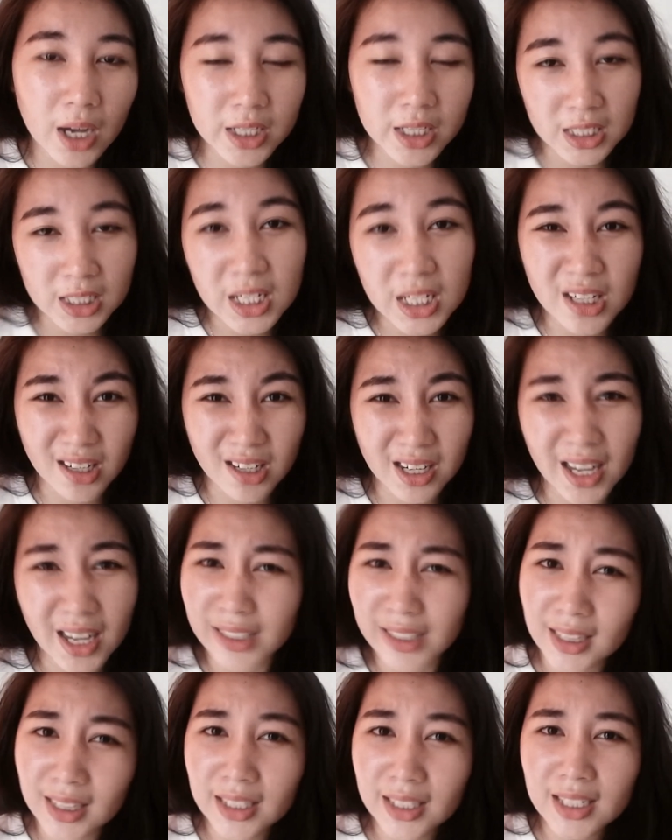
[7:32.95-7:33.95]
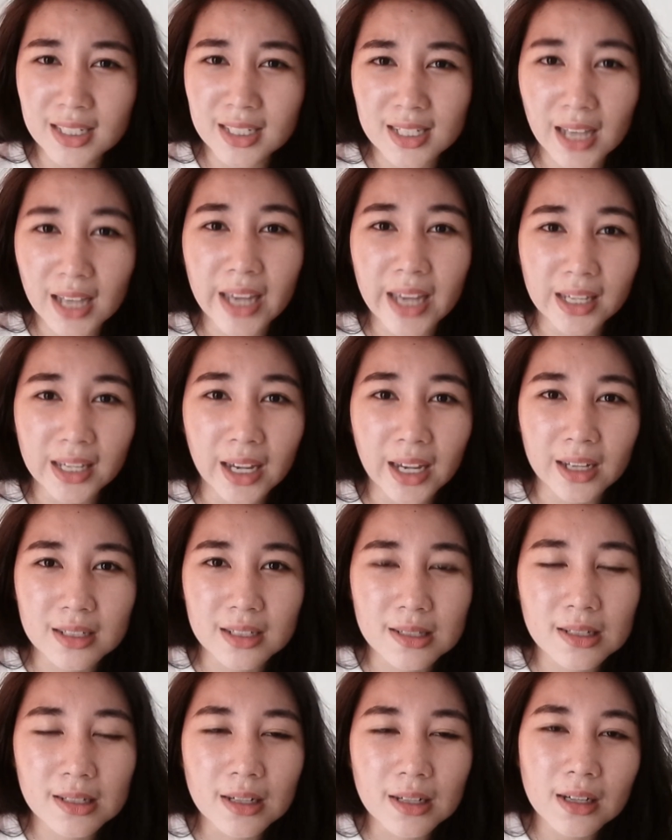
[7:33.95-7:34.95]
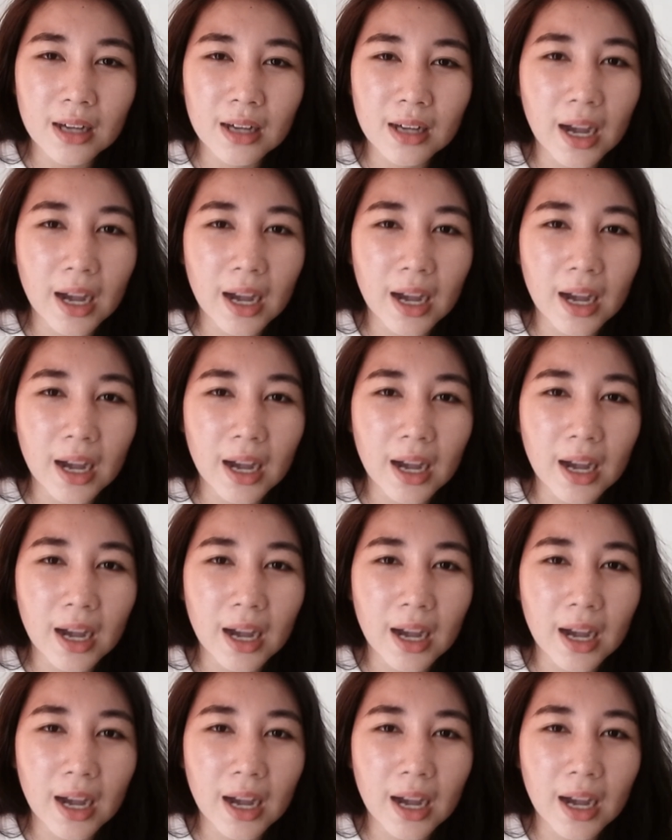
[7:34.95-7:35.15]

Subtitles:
a year, at least, I guess,